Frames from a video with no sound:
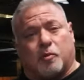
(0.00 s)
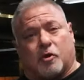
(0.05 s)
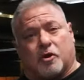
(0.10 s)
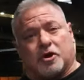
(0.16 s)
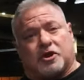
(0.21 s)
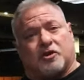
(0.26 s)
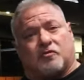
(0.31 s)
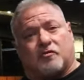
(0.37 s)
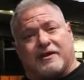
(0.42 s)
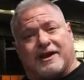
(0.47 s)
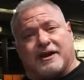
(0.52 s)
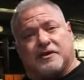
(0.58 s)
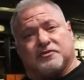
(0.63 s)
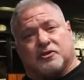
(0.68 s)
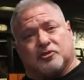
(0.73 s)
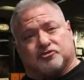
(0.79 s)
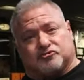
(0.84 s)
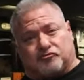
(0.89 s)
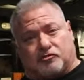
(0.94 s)
work
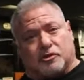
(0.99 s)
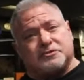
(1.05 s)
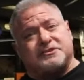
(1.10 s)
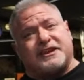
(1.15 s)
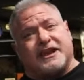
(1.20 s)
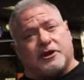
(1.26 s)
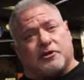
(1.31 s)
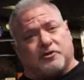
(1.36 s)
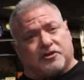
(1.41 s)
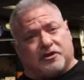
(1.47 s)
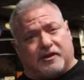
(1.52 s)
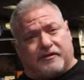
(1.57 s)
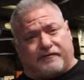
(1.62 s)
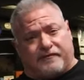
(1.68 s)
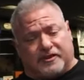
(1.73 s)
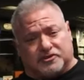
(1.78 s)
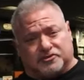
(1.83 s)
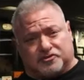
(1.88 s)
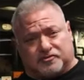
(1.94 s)
around those rotator
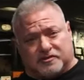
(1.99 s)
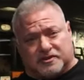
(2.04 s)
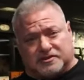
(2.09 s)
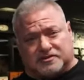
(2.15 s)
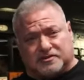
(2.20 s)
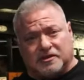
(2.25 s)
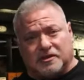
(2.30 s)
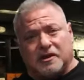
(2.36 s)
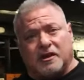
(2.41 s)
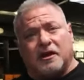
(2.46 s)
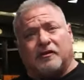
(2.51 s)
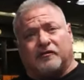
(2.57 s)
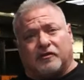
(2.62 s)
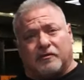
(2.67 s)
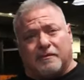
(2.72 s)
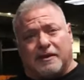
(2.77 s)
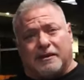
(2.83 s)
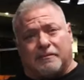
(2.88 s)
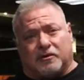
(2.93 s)
cuff injuries.
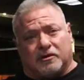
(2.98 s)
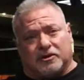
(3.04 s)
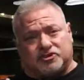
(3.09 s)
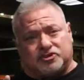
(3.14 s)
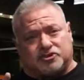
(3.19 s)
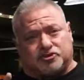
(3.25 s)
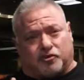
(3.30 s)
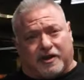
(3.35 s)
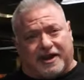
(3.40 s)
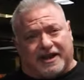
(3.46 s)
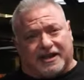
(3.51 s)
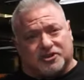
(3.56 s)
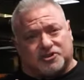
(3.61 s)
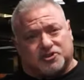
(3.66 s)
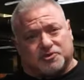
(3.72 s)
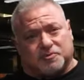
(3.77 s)
Remember, it's training